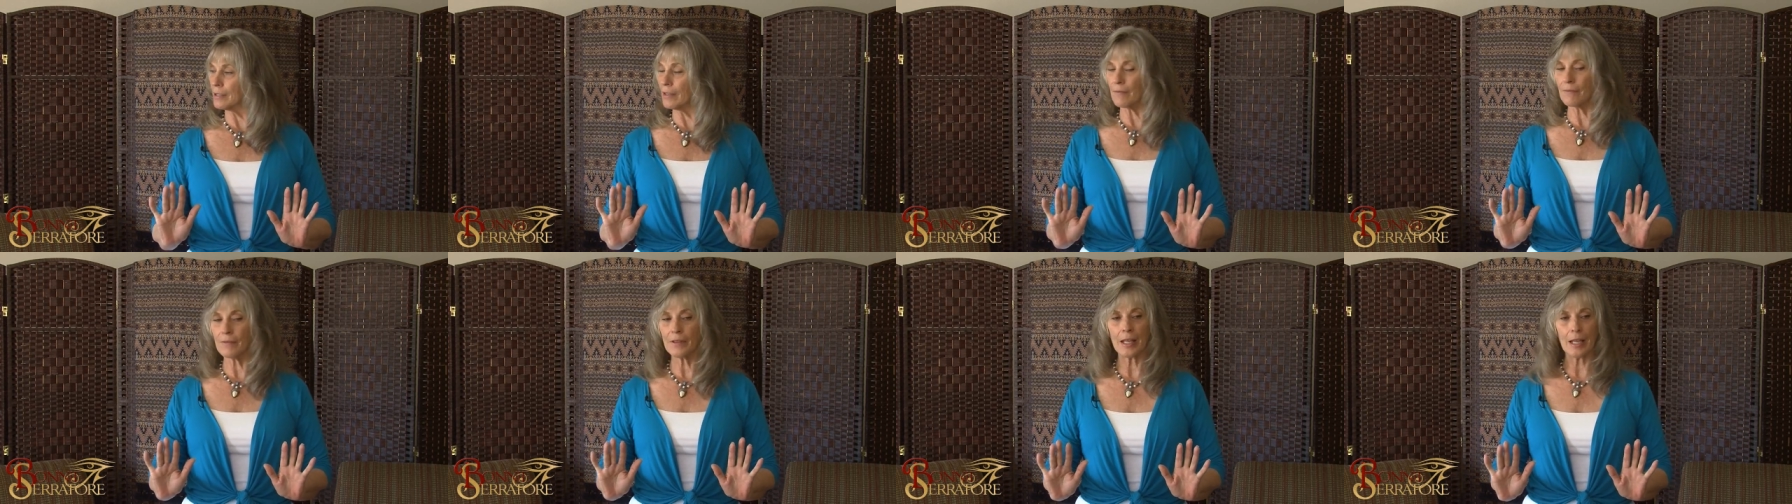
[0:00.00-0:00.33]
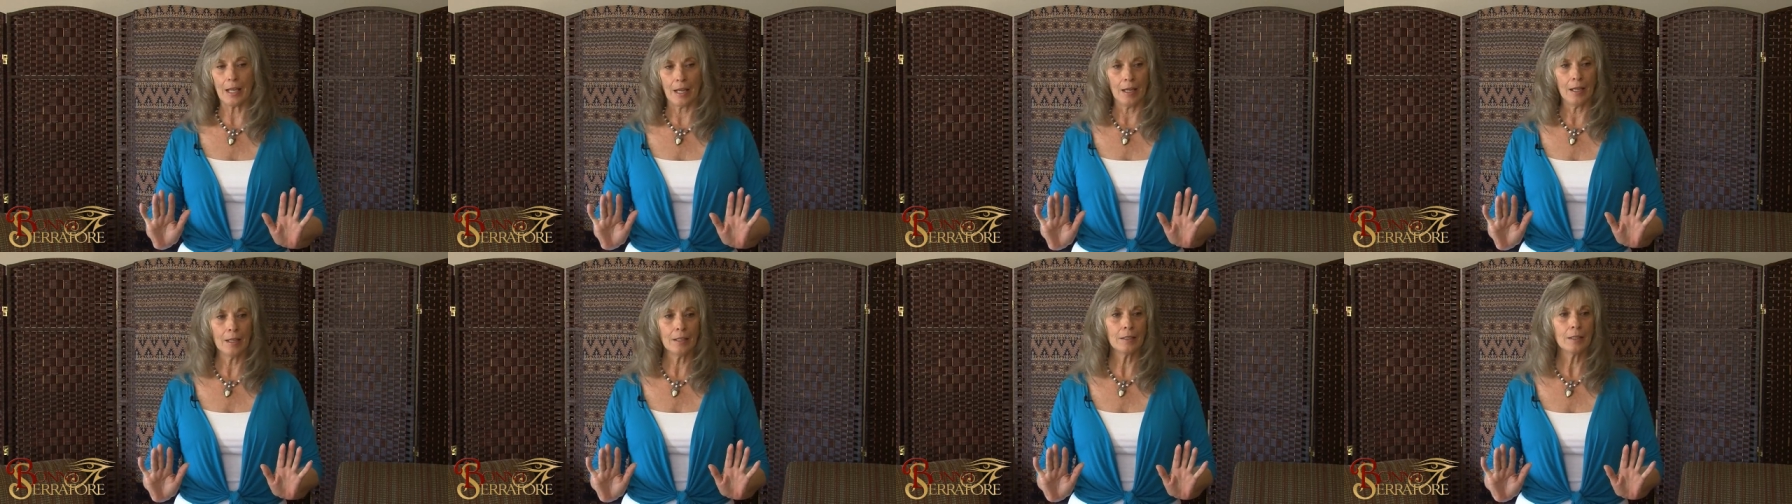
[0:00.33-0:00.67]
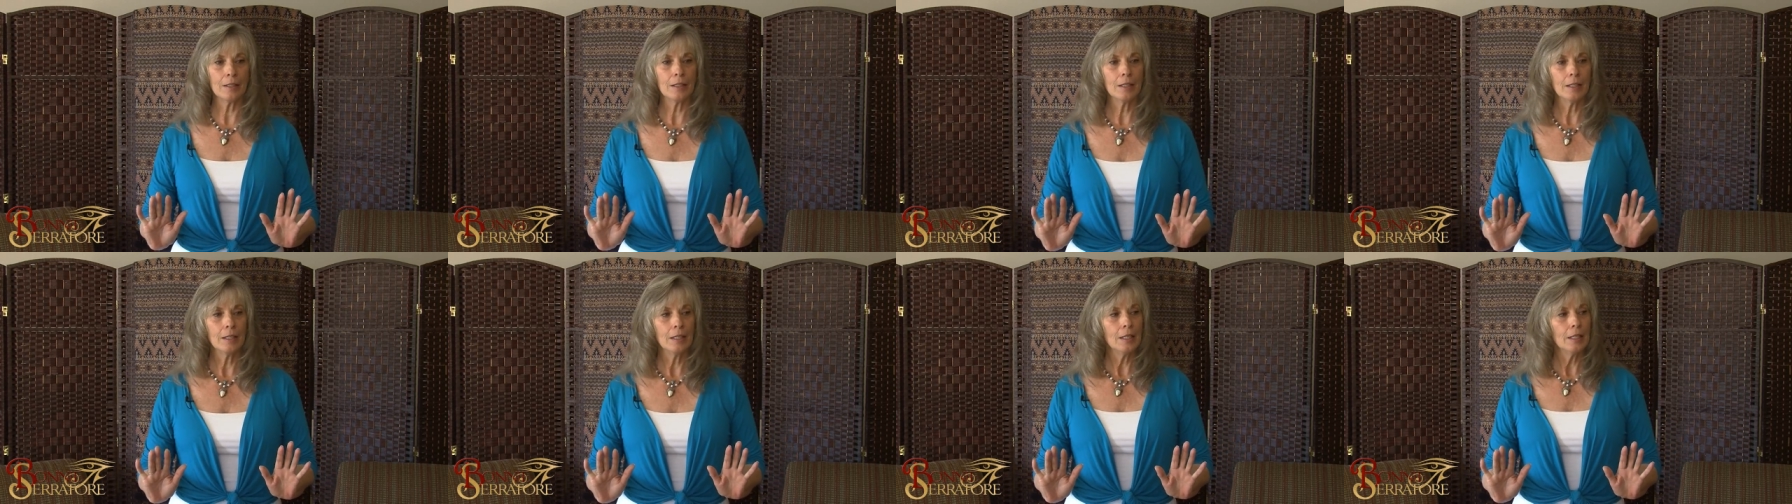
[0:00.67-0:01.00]
of that,
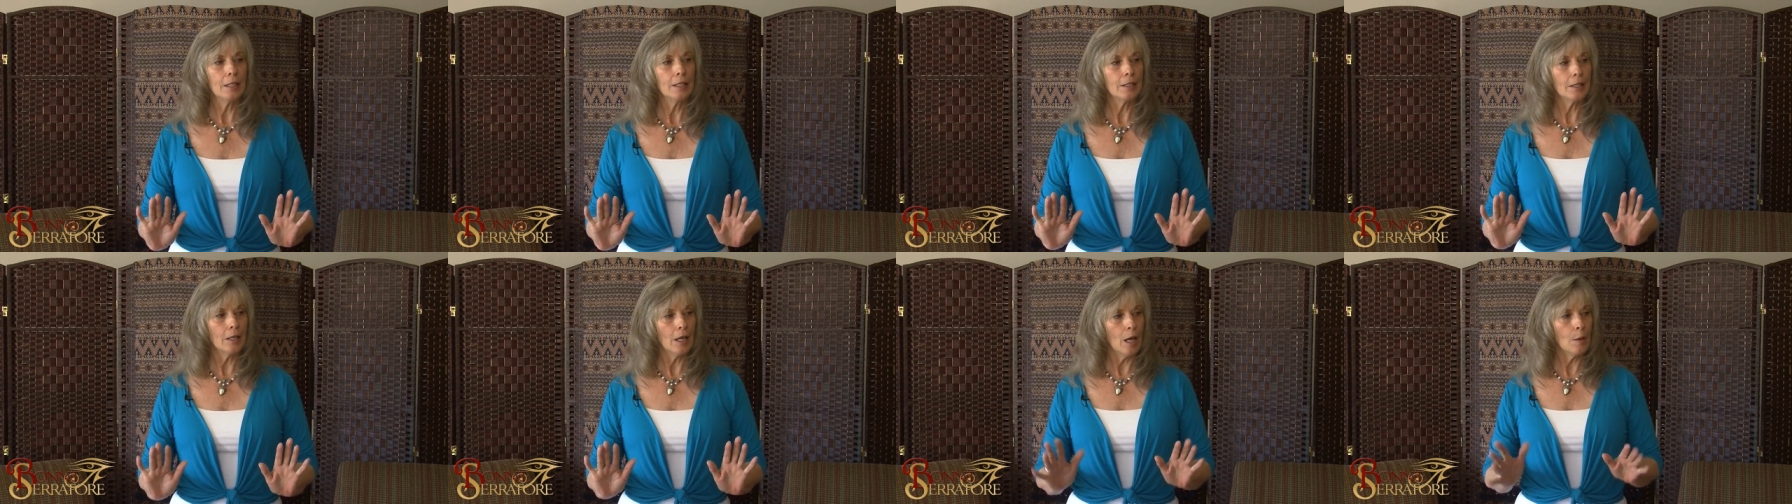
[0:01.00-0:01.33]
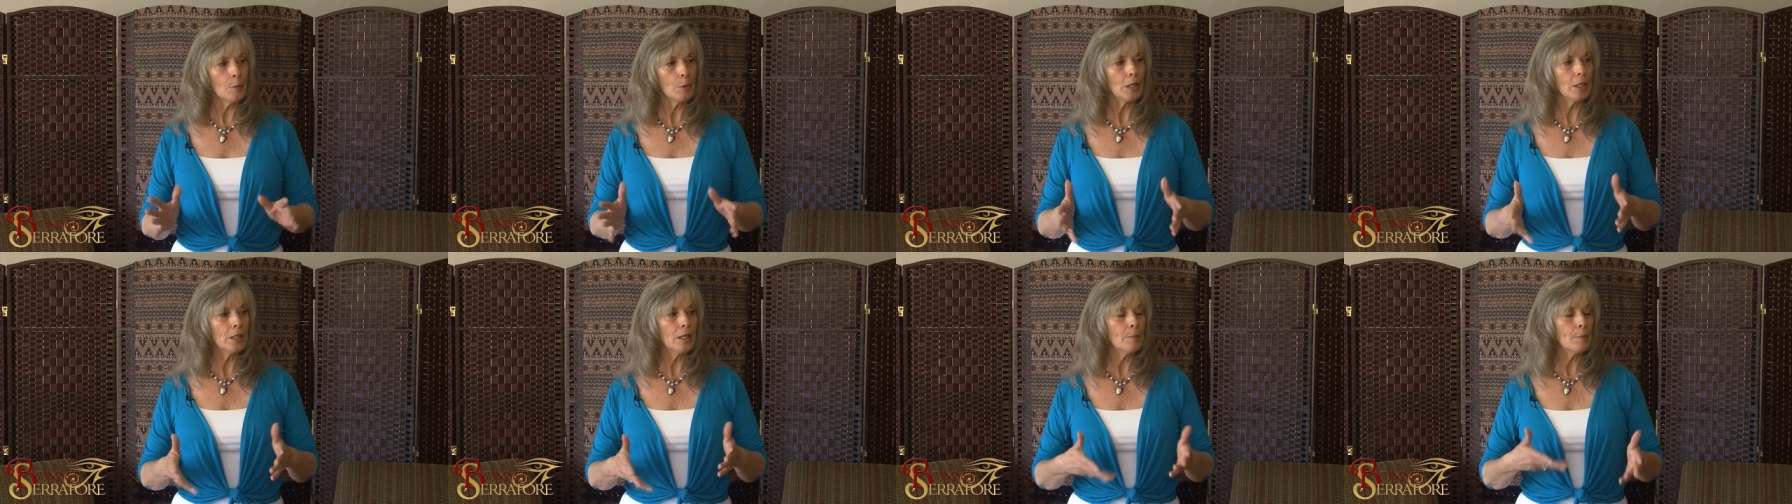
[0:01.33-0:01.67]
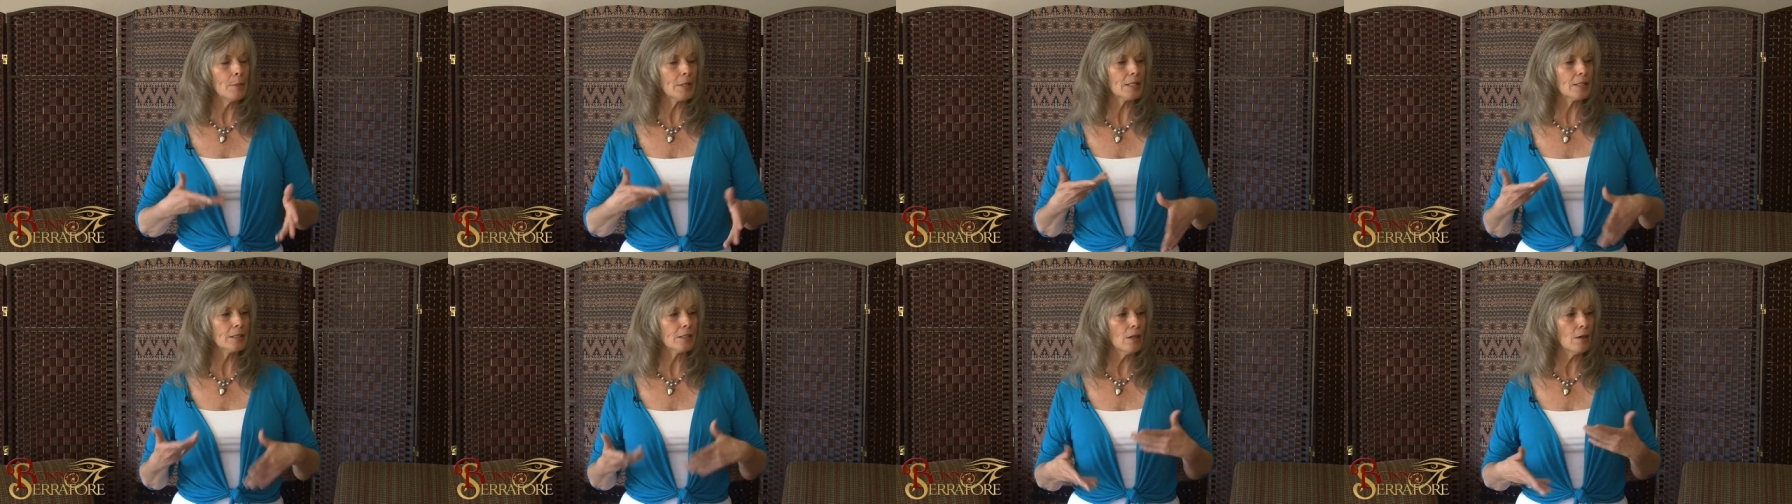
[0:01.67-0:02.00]
now I'm going to let
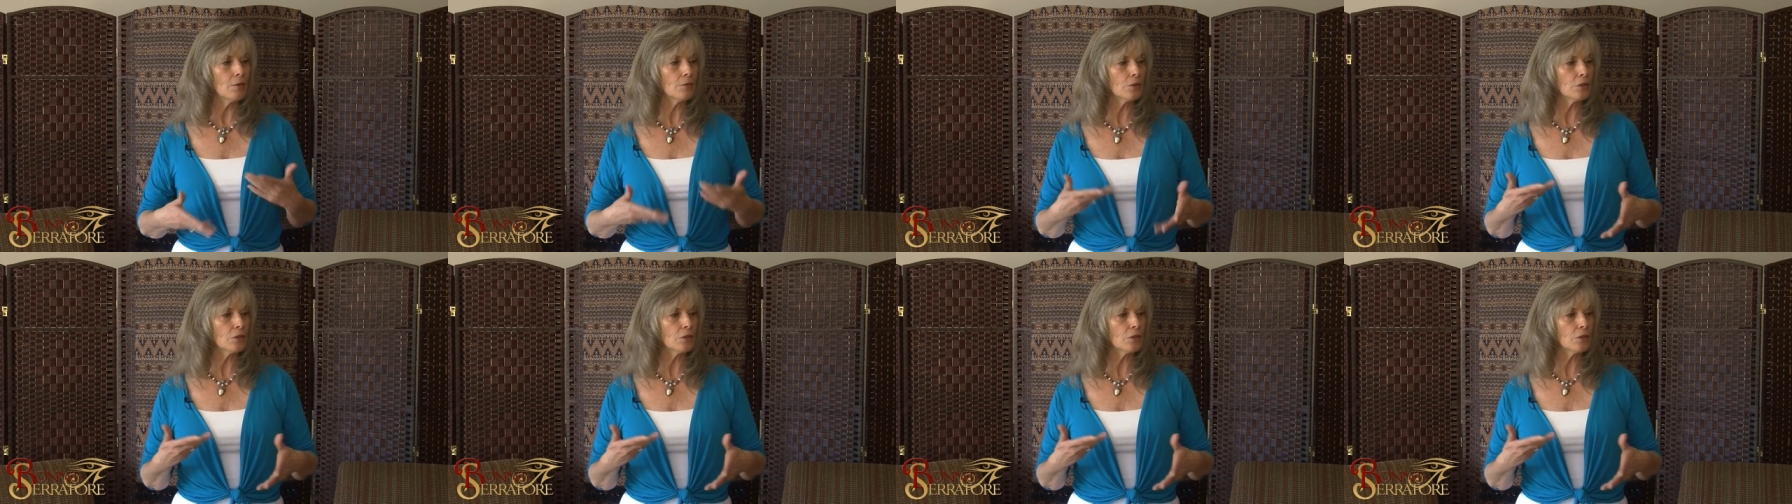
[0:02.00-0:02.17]
myself